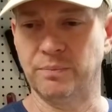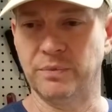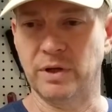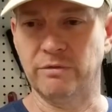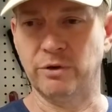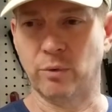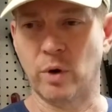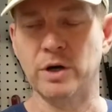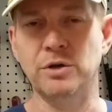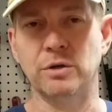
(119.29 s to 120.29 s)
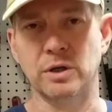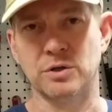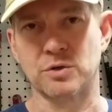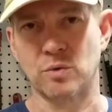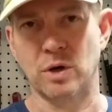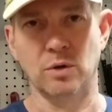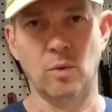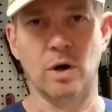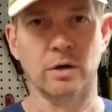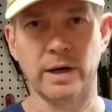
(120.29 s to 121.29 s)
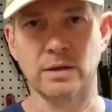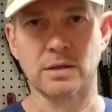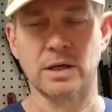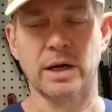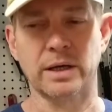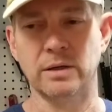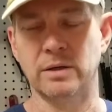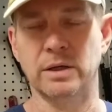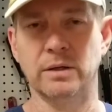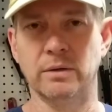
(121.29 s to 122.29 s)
if you're where you can just run the water outside, then